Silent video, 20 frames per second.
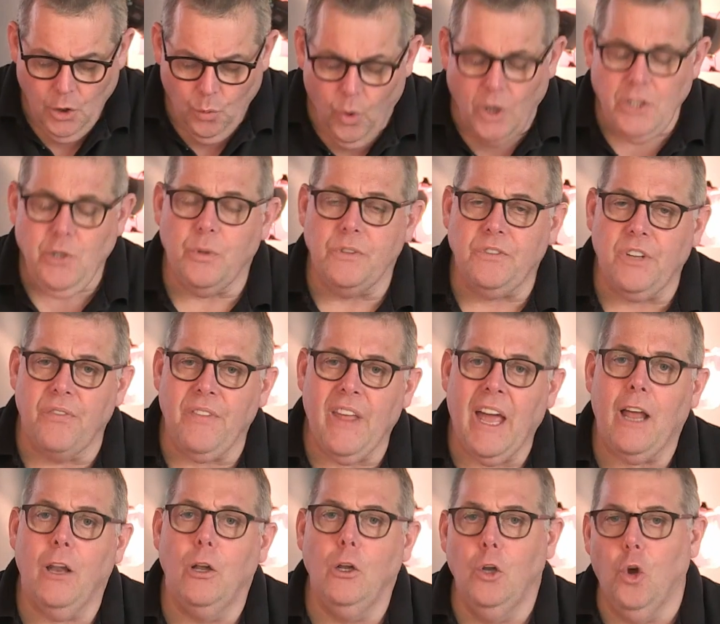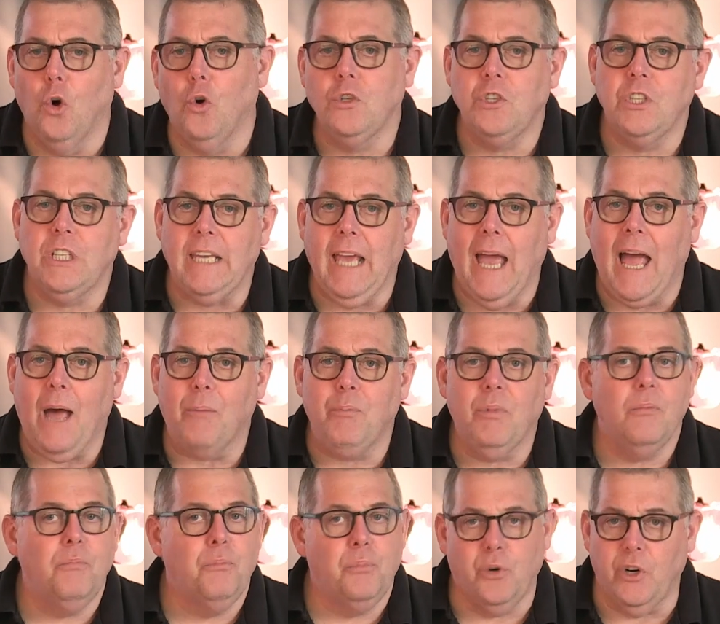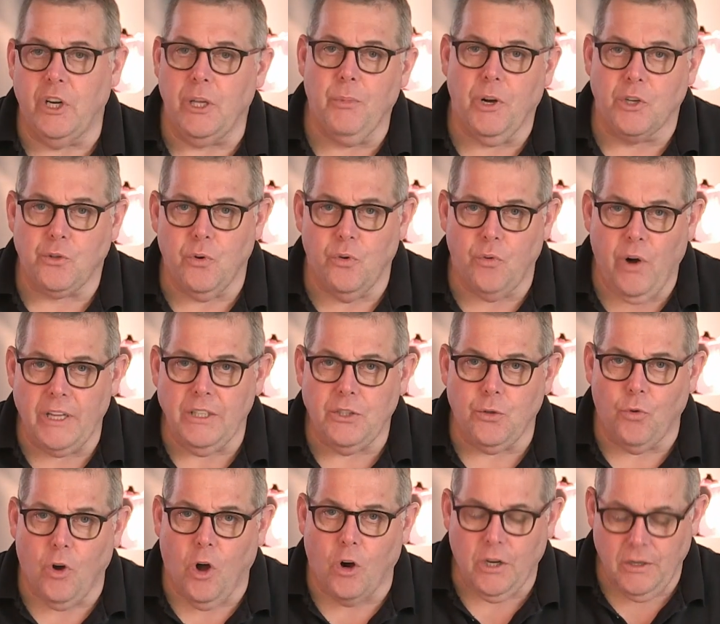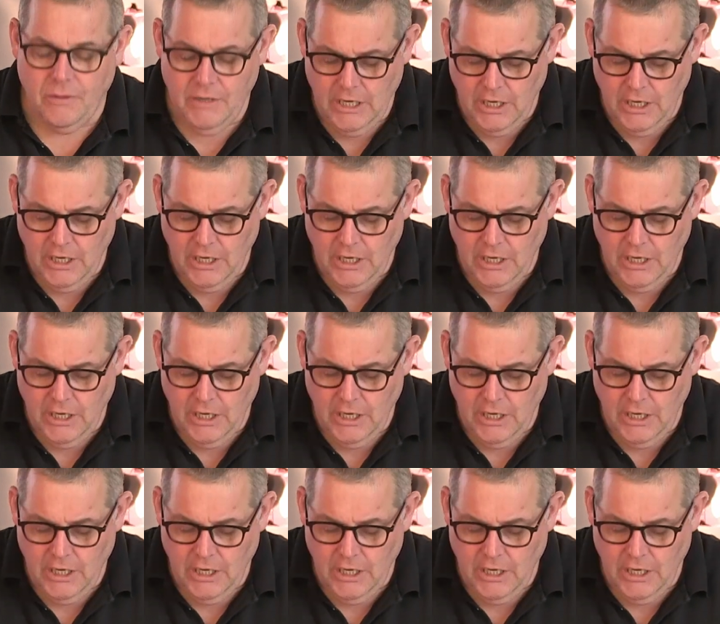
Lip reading: Once we've done that, launch the app, pretty much we're ready to rock.